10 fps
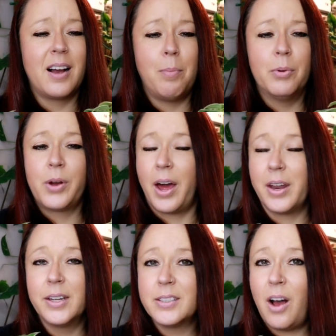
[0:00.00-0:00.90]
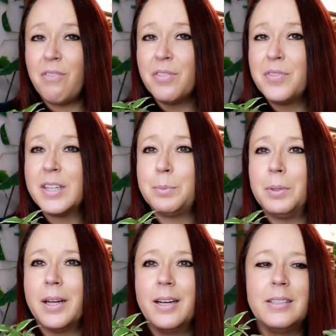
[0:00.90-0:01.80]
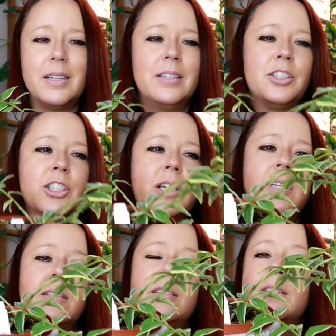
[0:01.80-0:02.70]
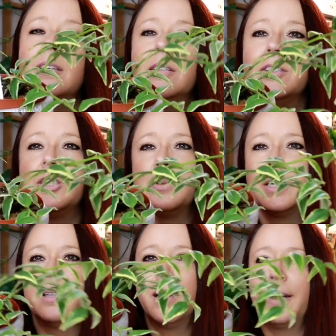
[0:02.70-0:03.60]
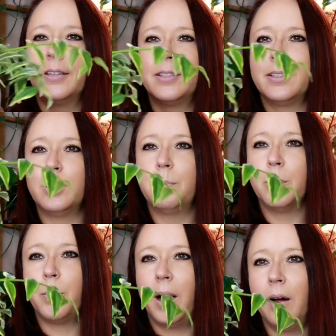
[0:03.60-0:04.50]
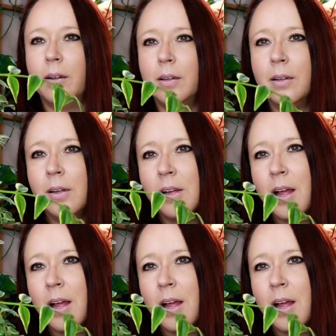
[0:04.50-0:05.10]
a couple cuttings off of this plant and she is still doing like super well.